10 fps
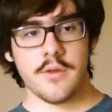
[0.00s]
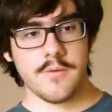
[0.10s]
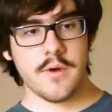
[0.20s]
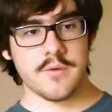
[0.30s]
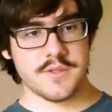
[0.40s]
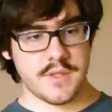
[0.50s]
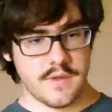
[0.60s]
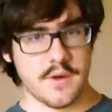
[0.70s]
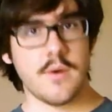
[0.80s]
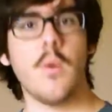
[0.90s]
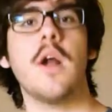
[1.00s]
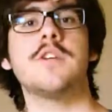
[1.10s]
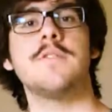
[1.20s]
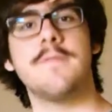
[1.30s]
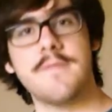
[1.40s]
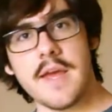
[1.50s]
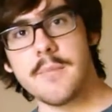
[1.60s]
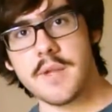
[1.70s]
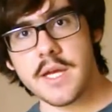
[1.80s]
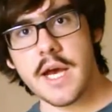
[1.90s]
his phone sitting there watching
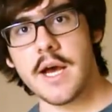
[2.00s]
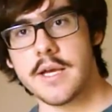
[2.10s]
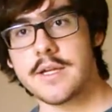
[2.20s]
Family Guy